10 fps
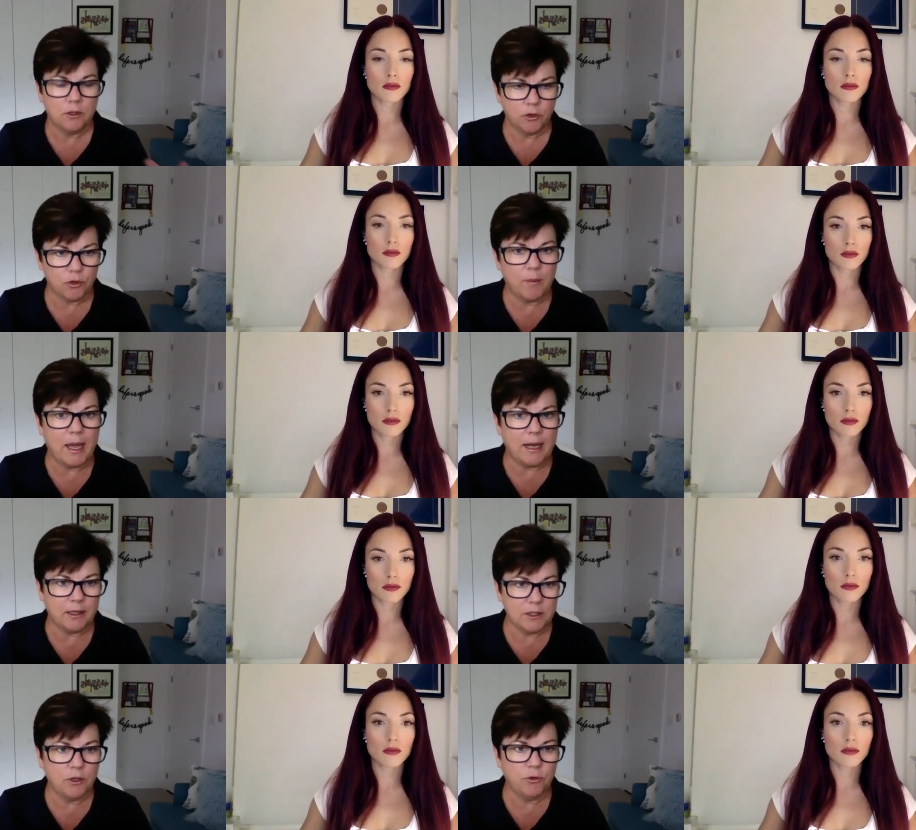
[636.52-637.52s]

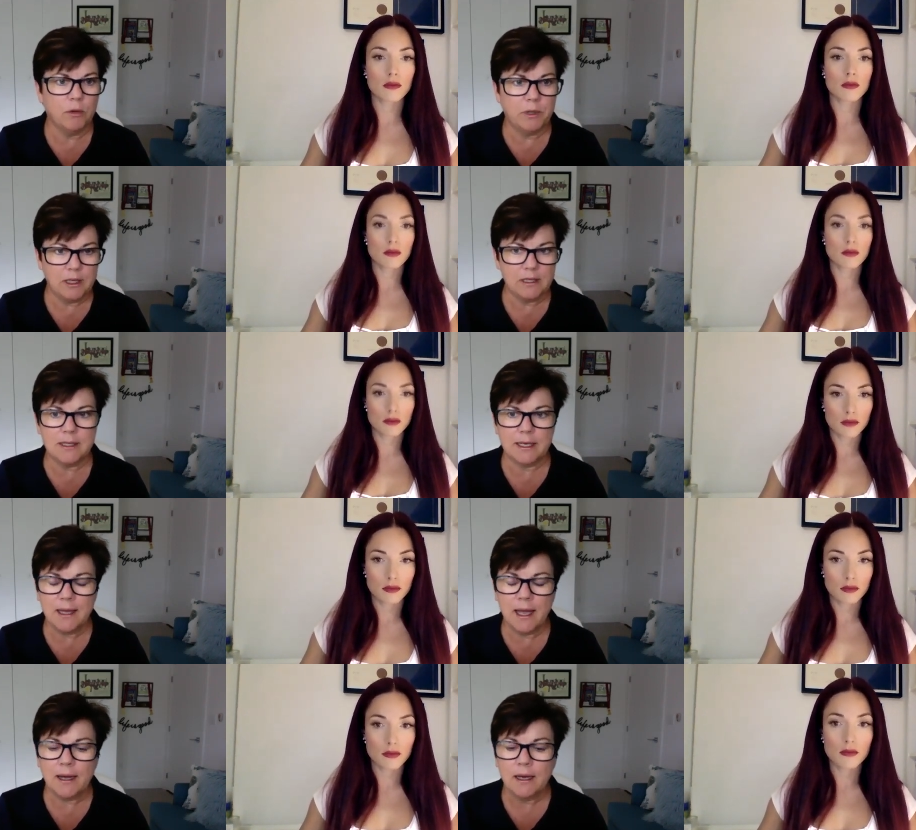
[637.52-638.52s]
Speaker 1: traumatic syndrome, and things like
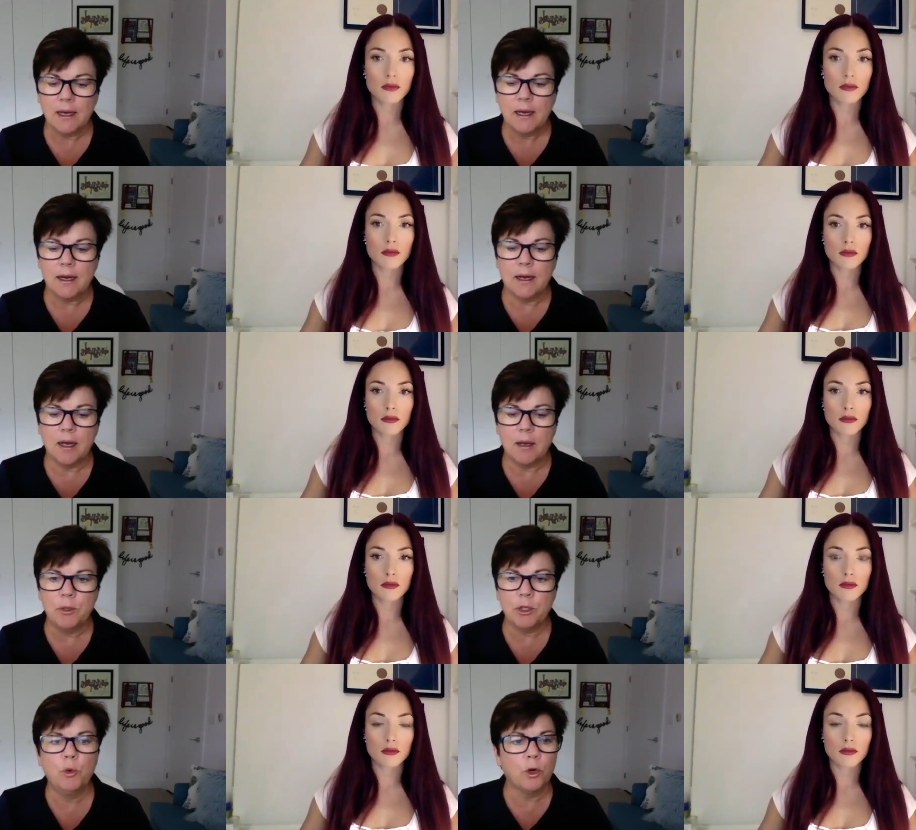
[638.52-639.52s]
that um,
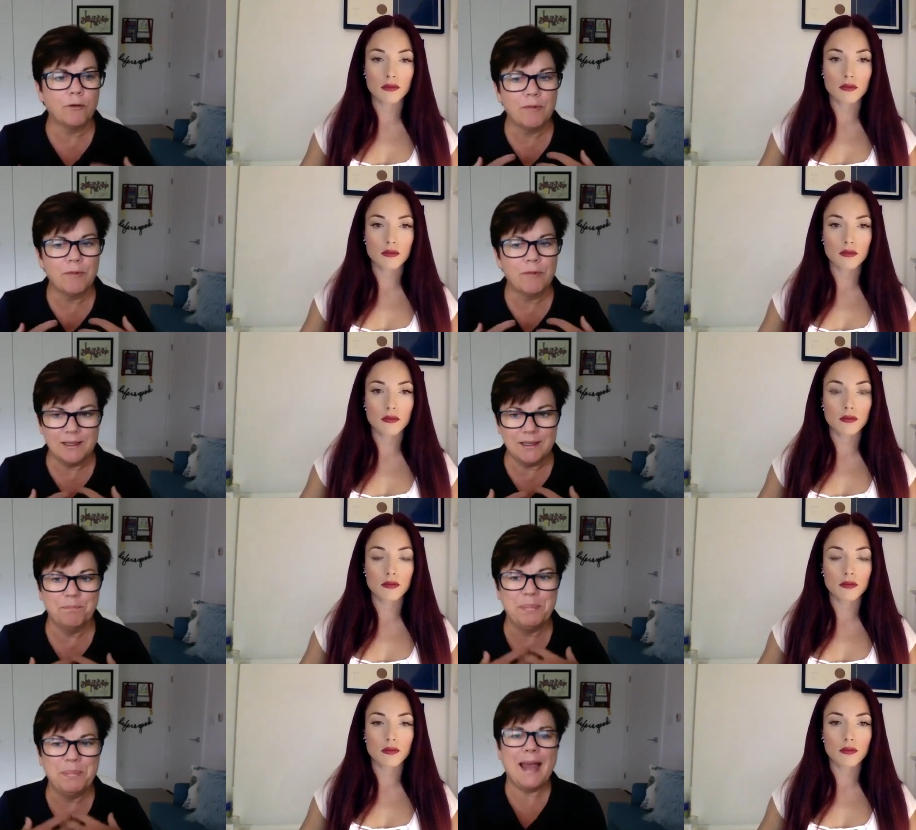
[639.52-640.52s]
but you weren't ready
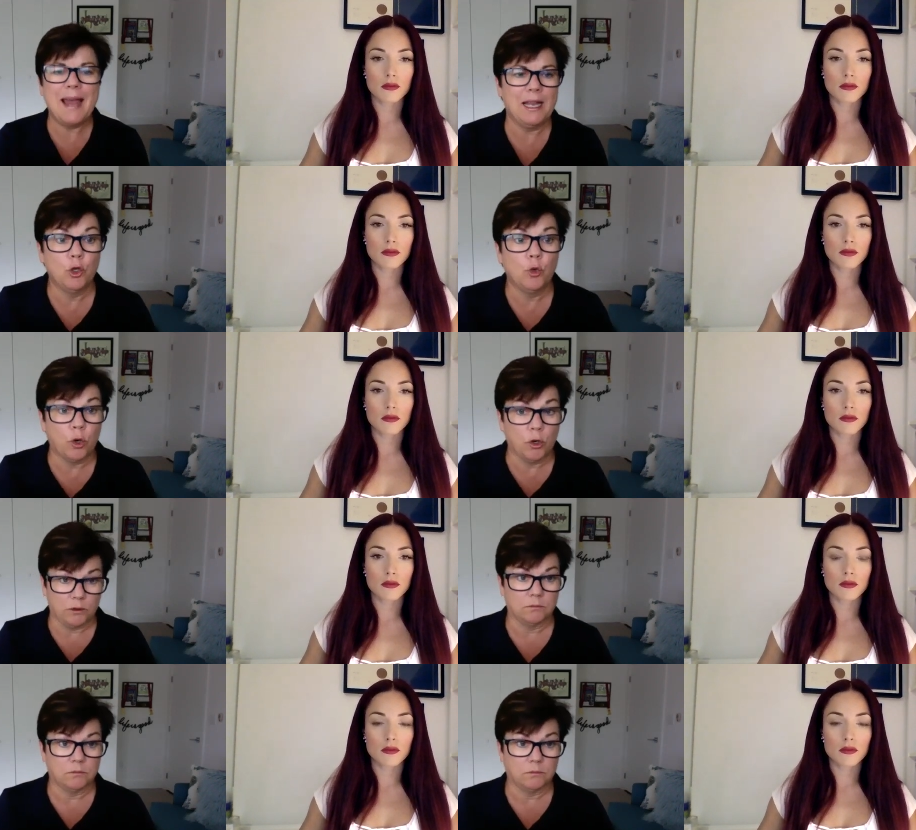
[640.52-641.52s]
to be that in the
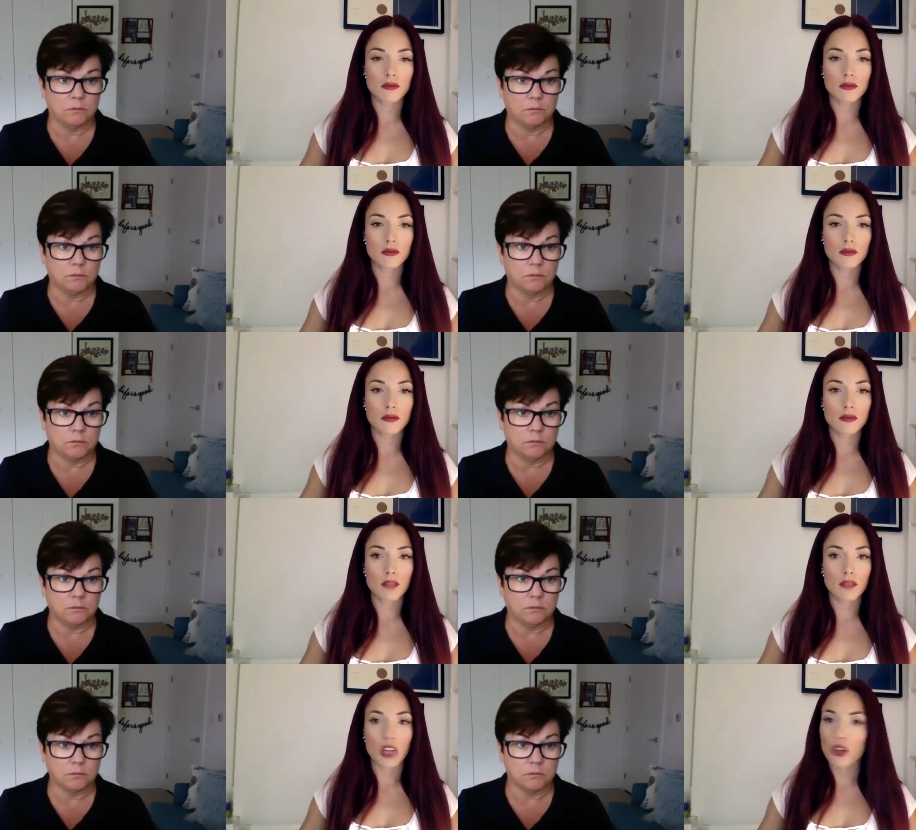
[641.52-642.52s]
world.
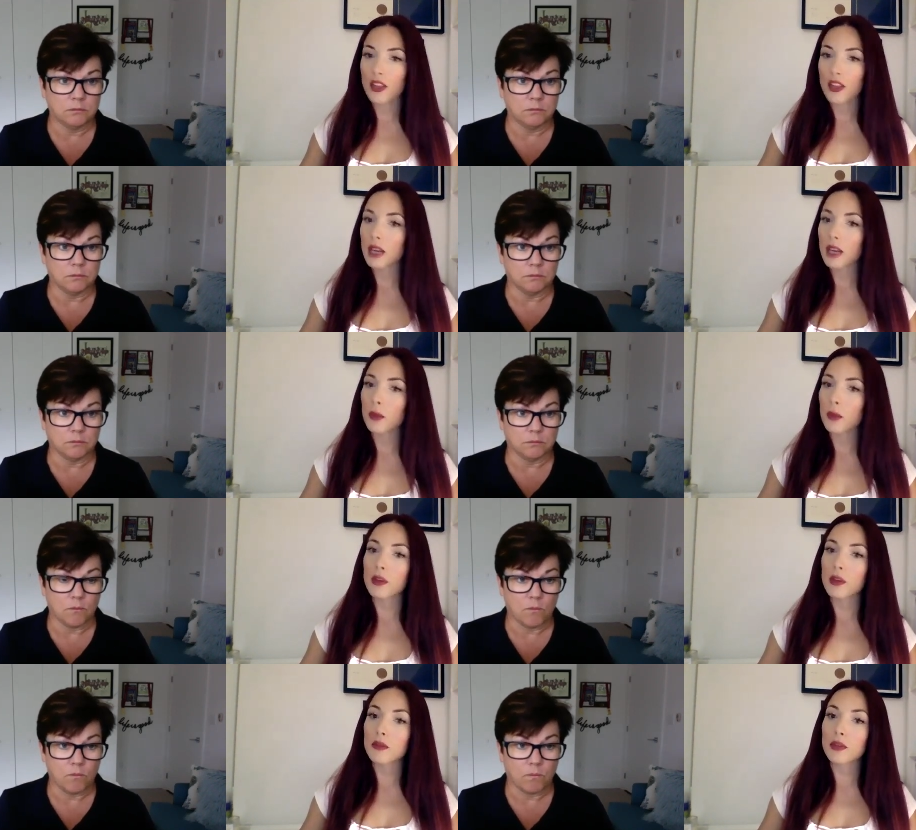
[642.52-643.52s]
Speaker 2: Not at that
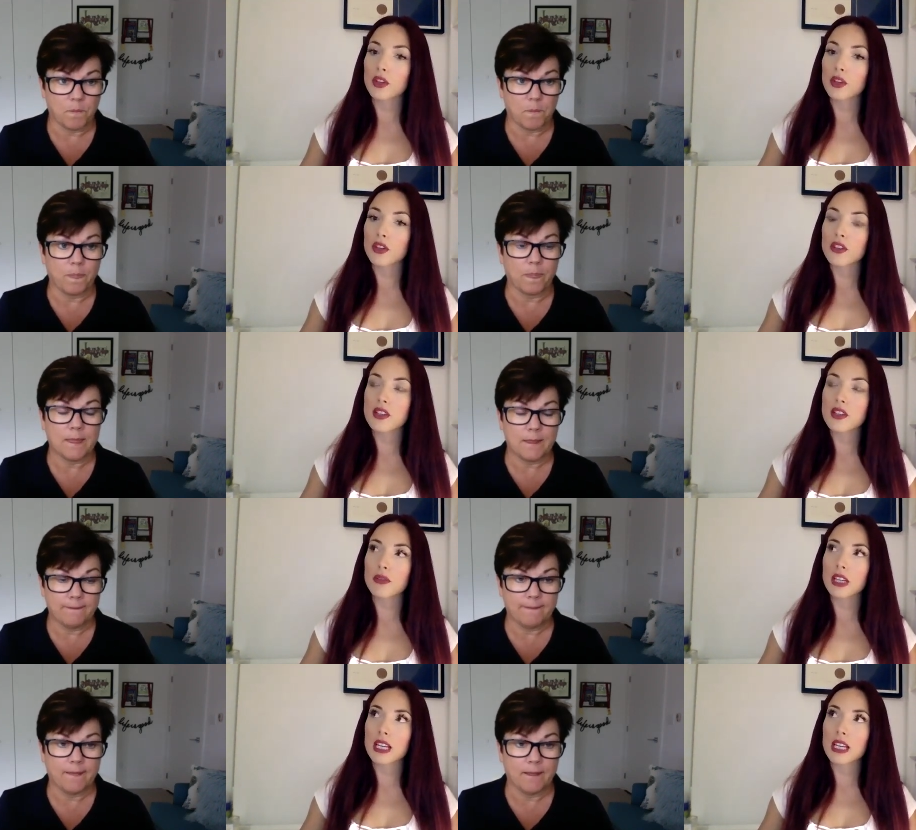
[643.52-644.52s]
moment, because I
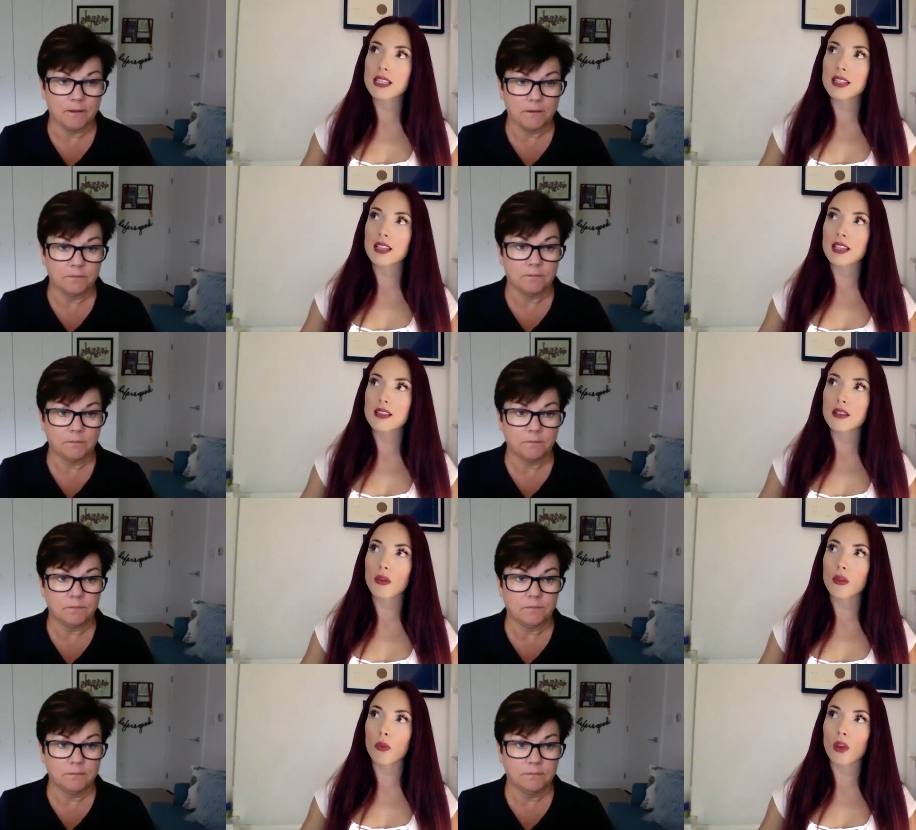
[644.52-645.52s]
realized that
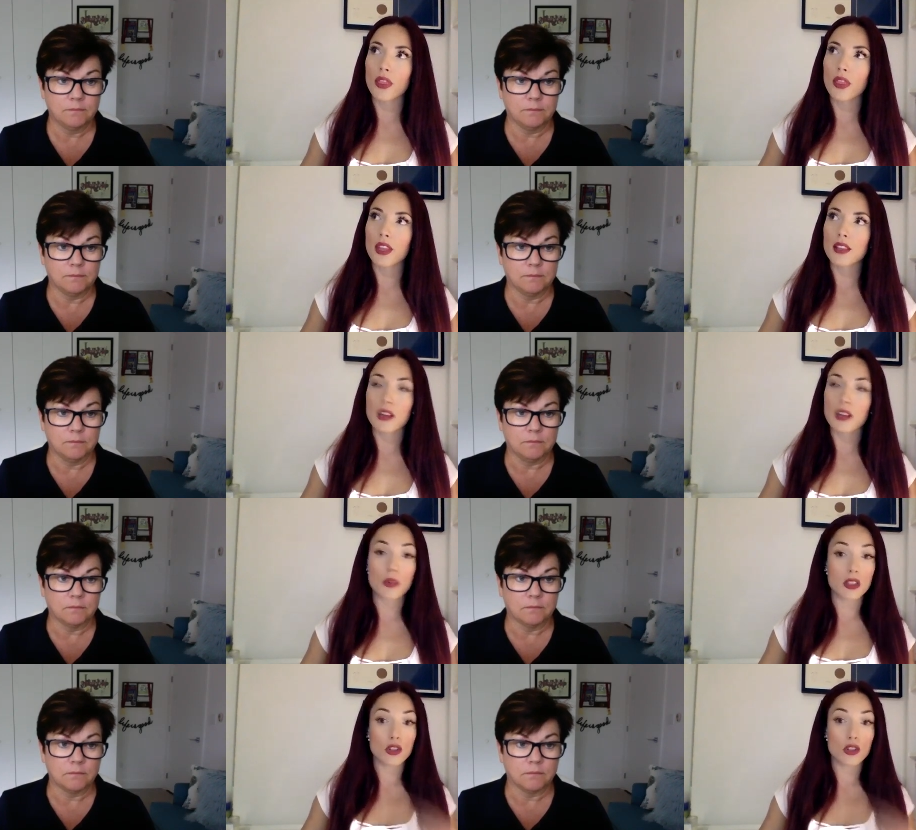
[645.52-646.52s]
one thing I was
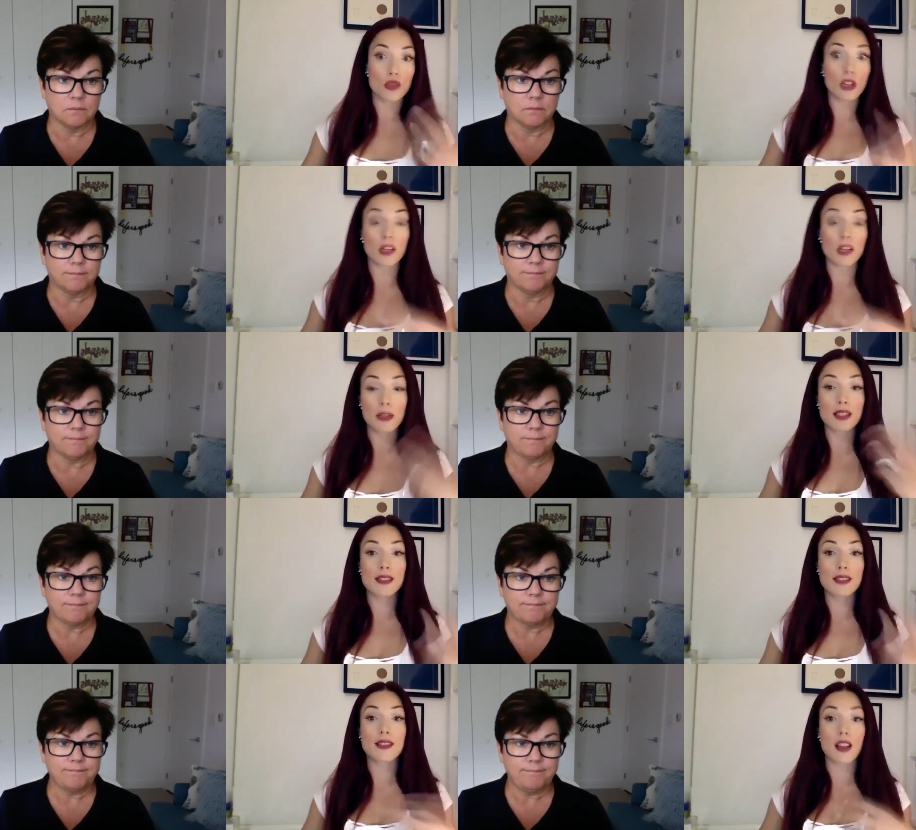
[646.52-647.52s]
still triggered by
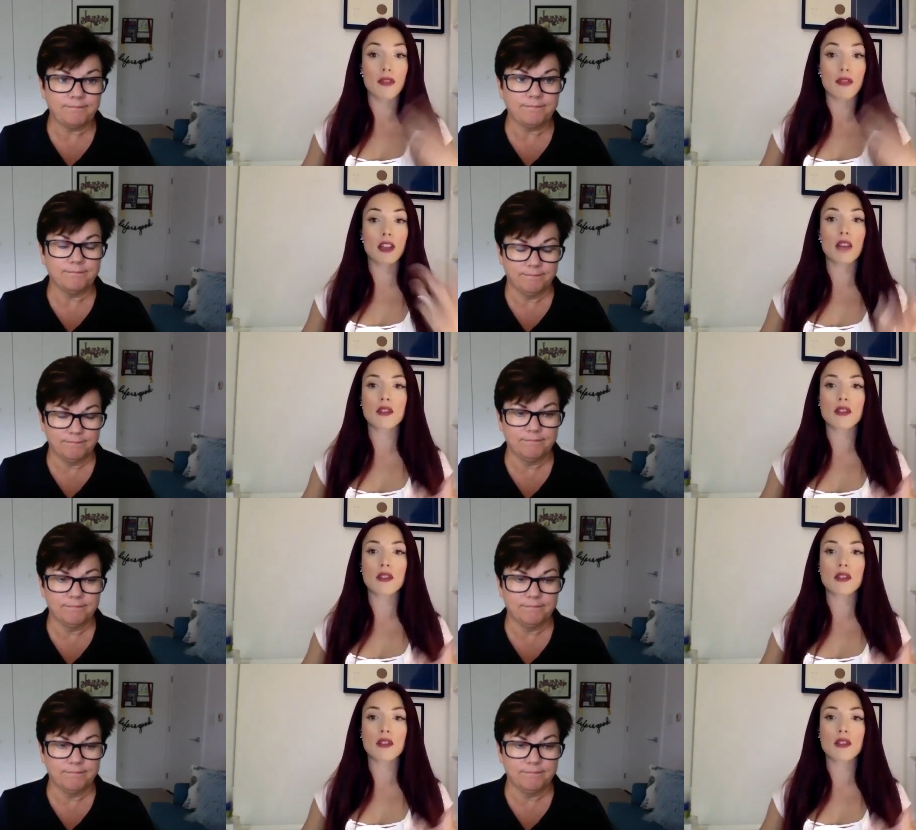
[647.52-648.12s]
stuff, and I was like,